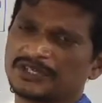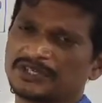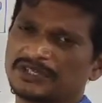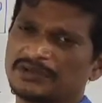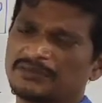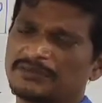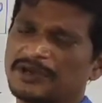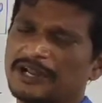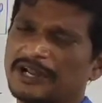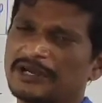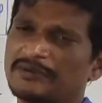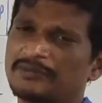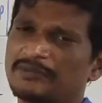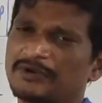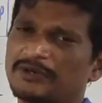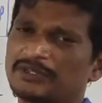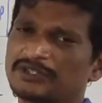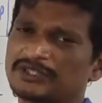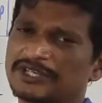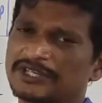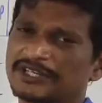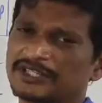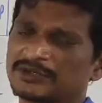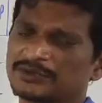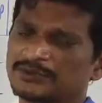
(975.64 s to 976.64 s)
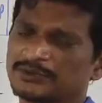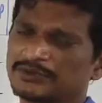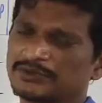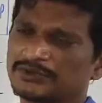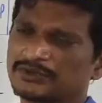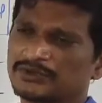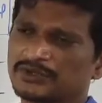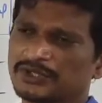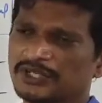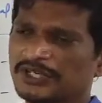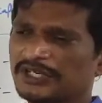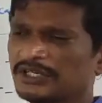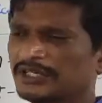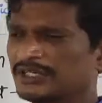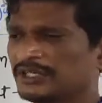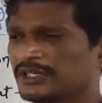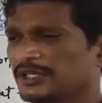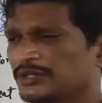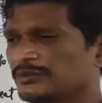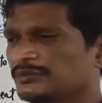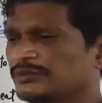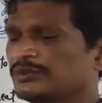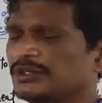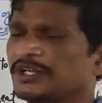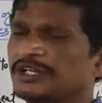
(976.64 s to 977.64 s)
The plant parts are exposed to the
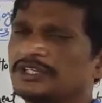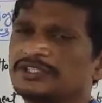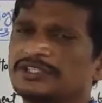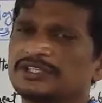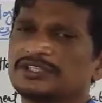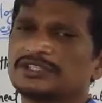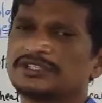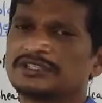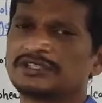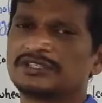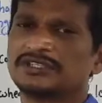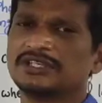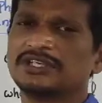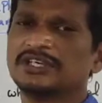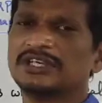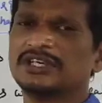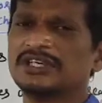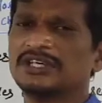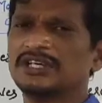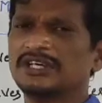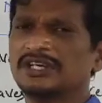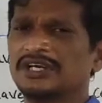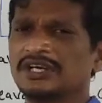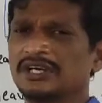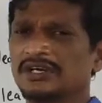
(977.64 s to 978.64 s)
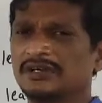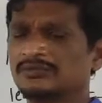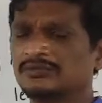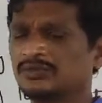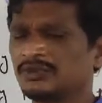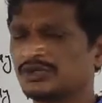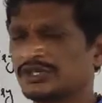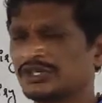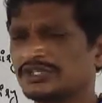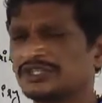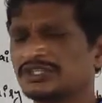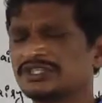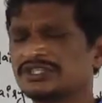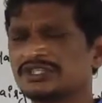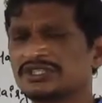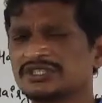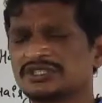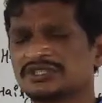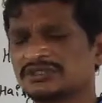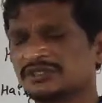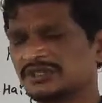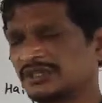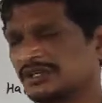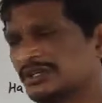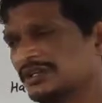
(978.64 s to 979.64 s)
mutagens. Mutagens,
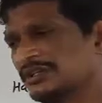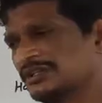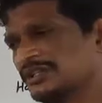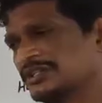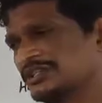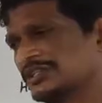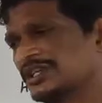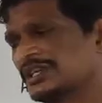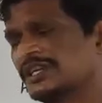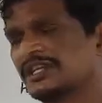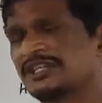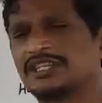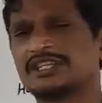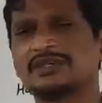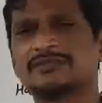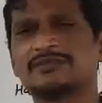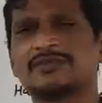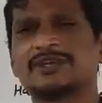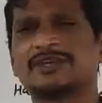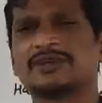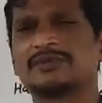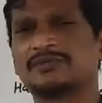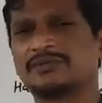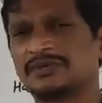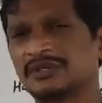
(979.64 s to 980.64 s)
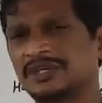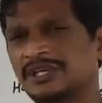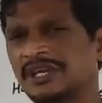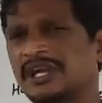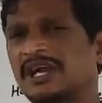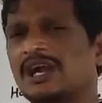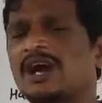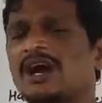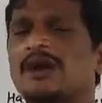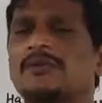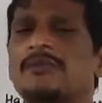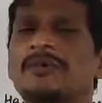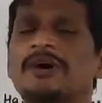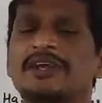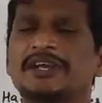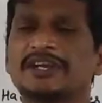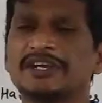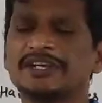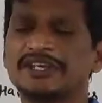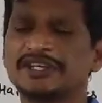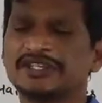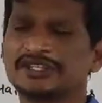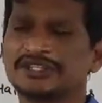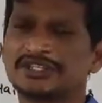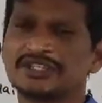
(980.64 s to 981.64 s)
these are nothing but gamma
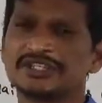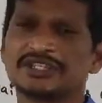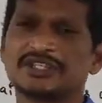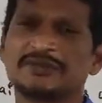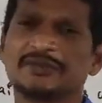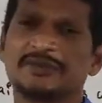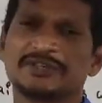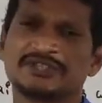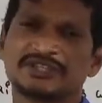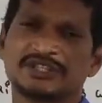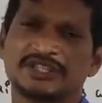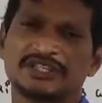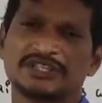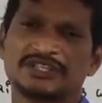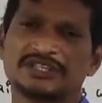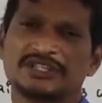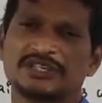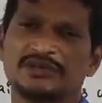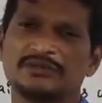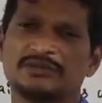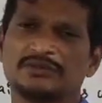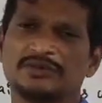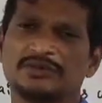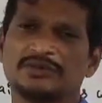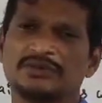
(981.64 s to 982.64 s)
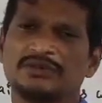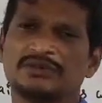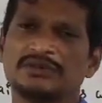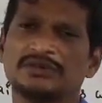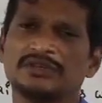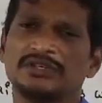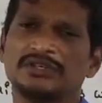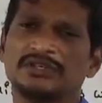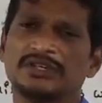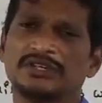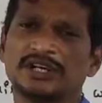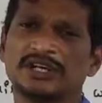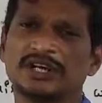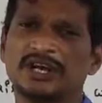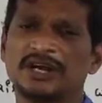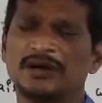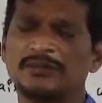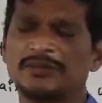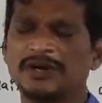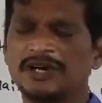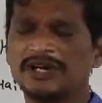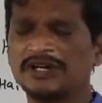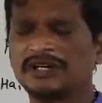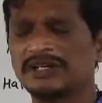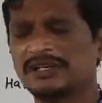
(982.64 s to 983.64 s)
radiation is the best example.
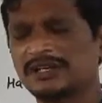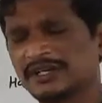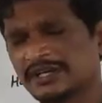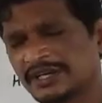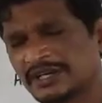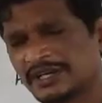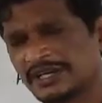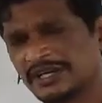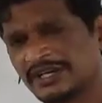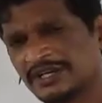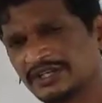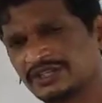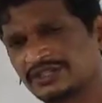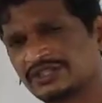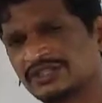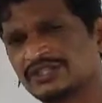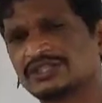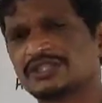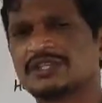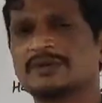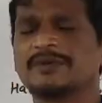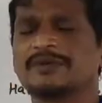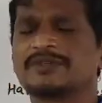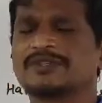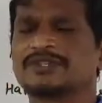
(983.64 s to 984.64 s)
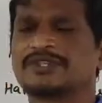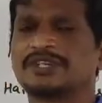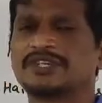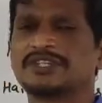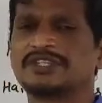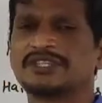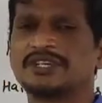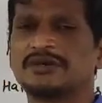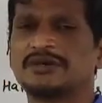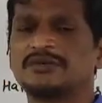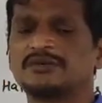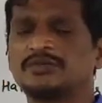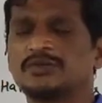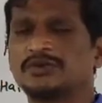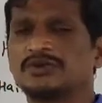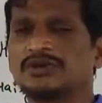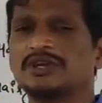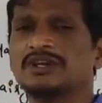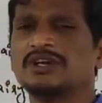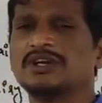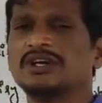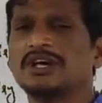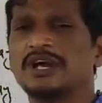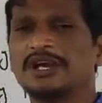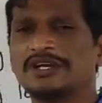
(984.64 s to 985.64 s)
Gamma radiation is the best example,
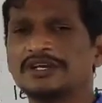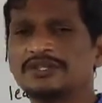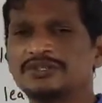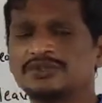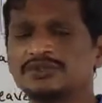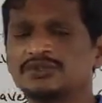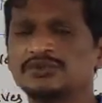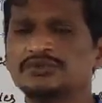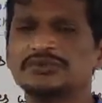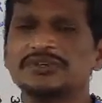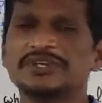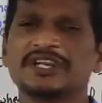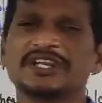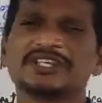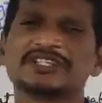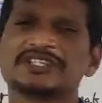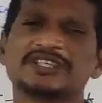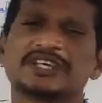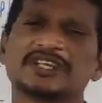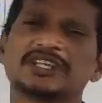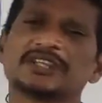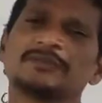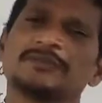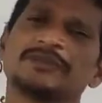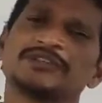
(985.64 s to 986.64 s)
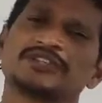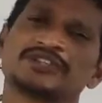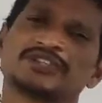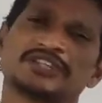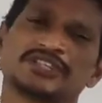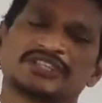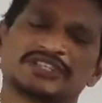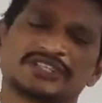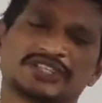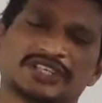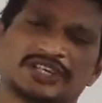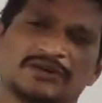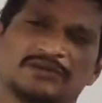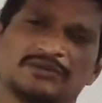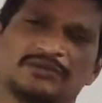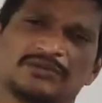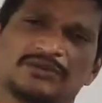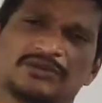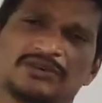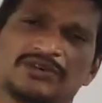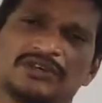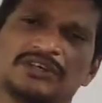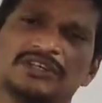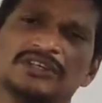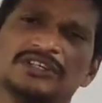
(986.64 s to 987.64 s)
and UV rays are the best
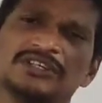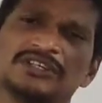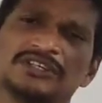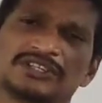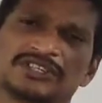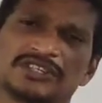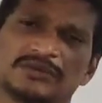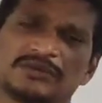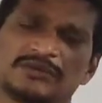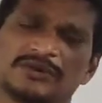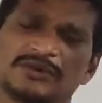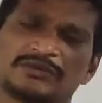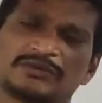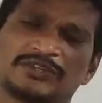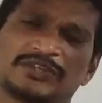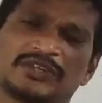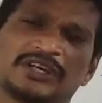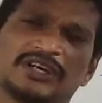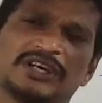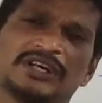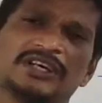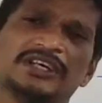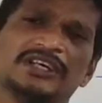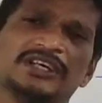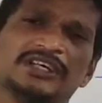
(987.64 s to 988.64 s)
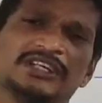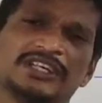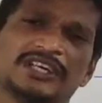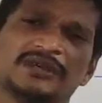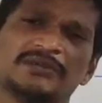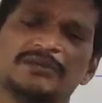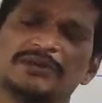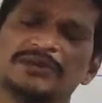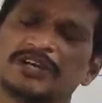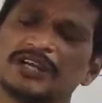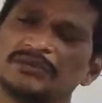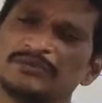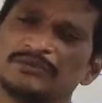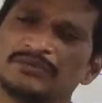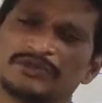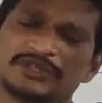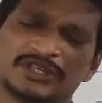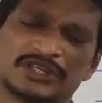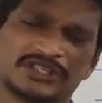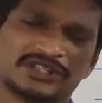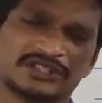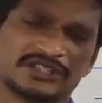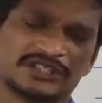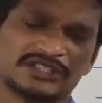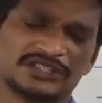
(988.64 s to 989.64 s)
example. Some of the chemical
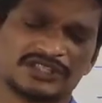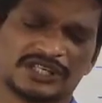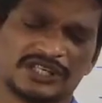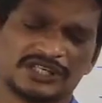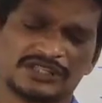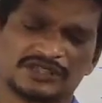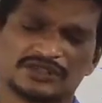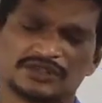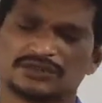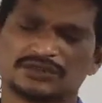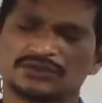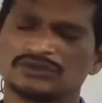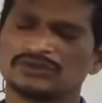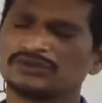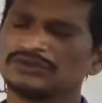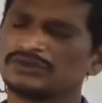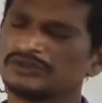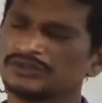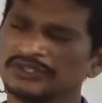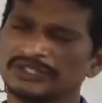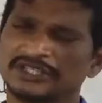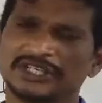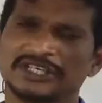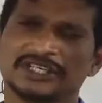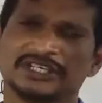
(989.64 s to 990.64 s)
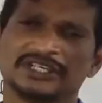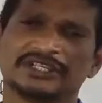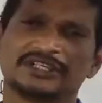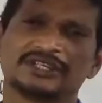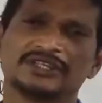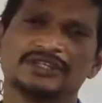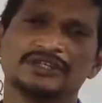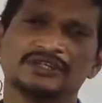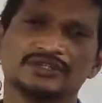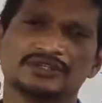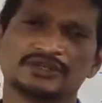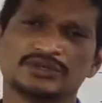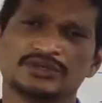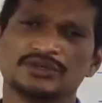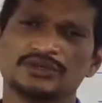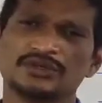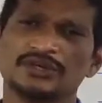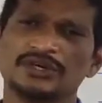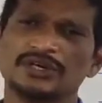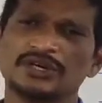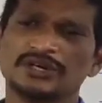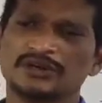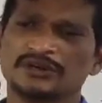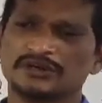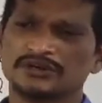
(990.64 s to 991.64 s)
mutagens also there.
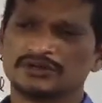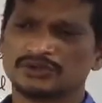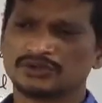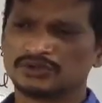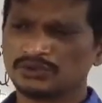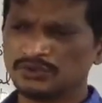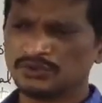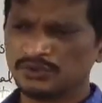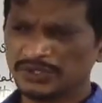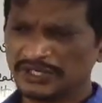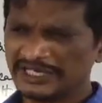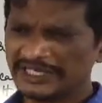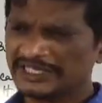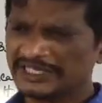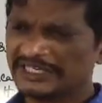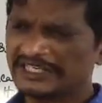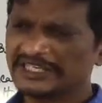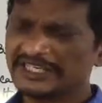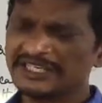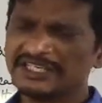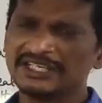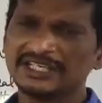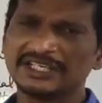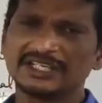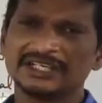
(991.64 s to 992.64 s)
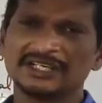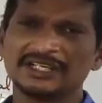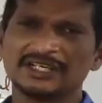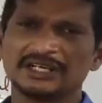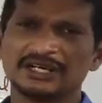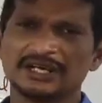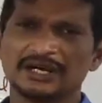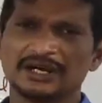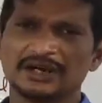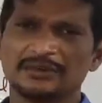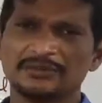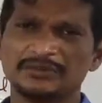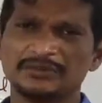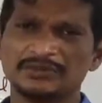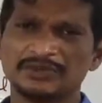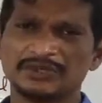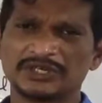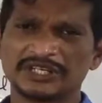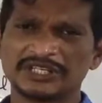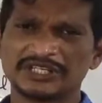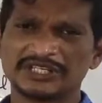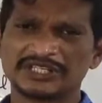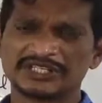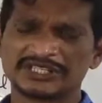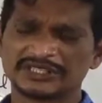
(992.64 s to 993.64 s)
So to any
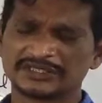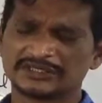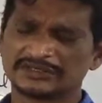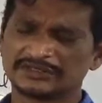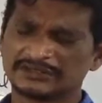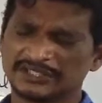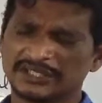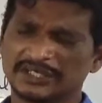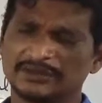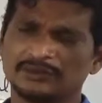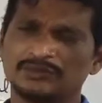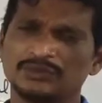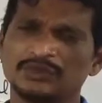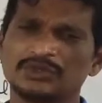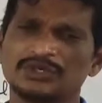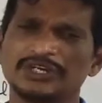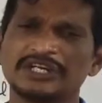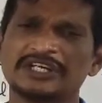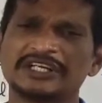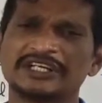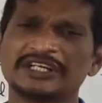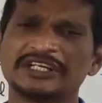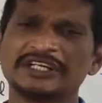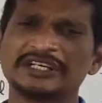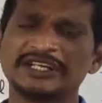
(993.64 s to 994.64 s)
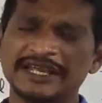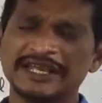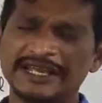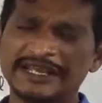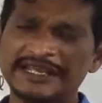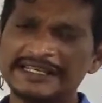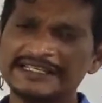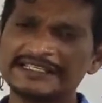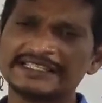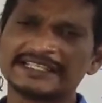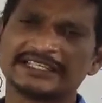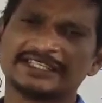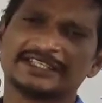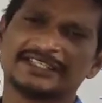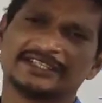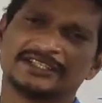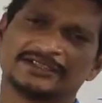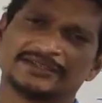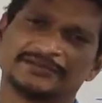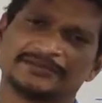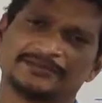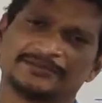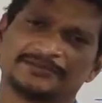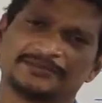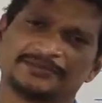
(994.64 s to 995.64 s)
mutated agent,
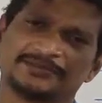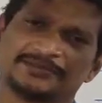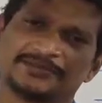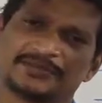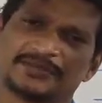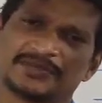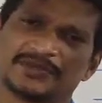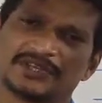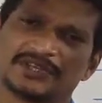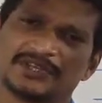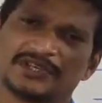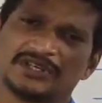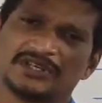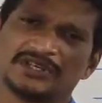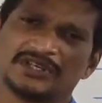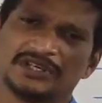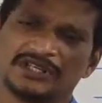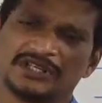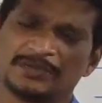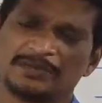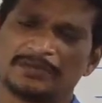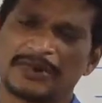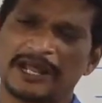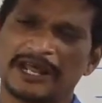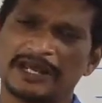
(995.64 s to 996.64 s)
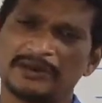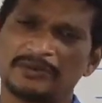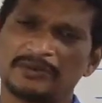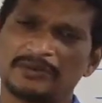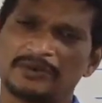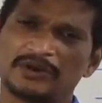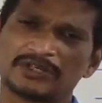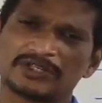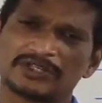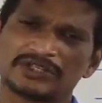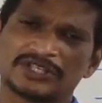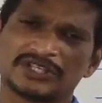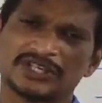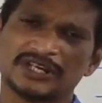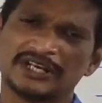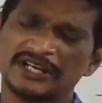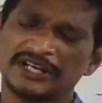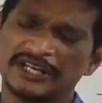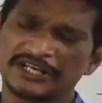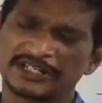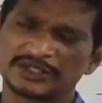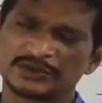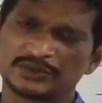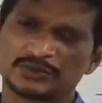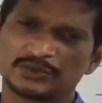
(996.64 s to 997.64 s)
the plant parts
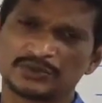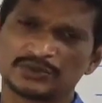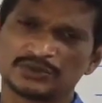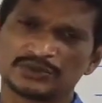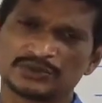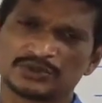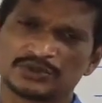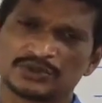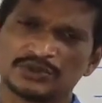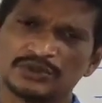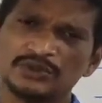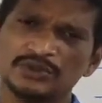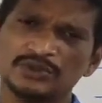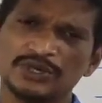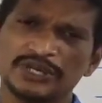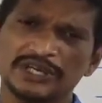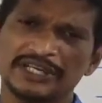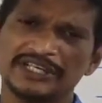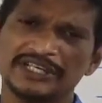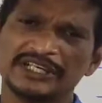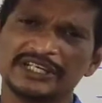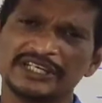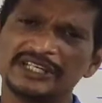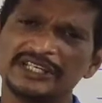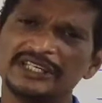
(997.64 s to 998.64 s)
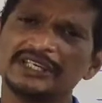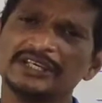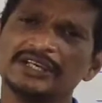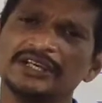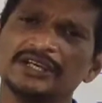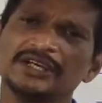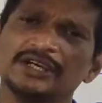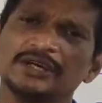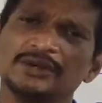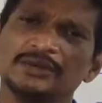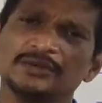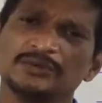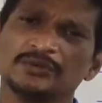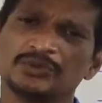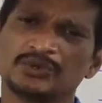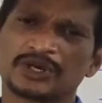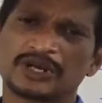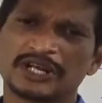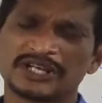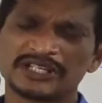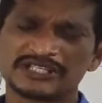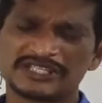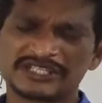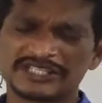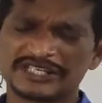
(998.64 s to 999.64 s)
are exposed to any
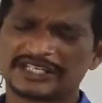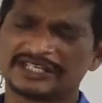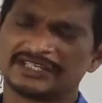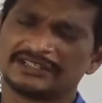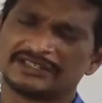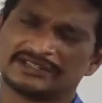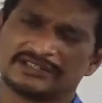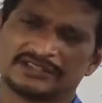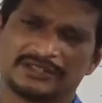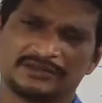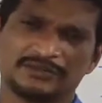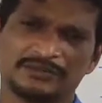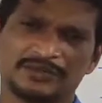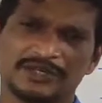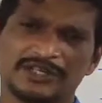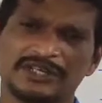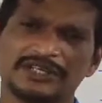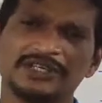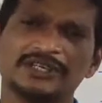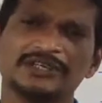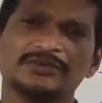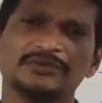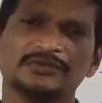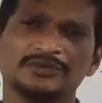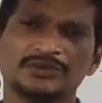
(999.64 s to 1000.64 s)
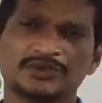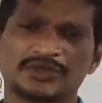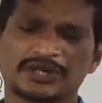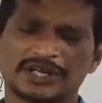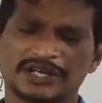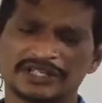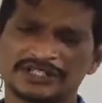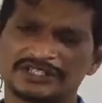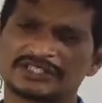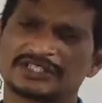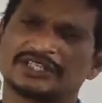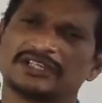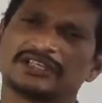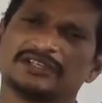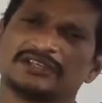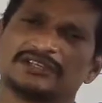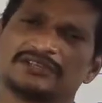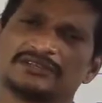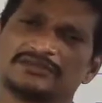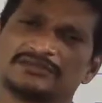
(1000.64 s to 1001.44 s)
mutagen, simply mutagen,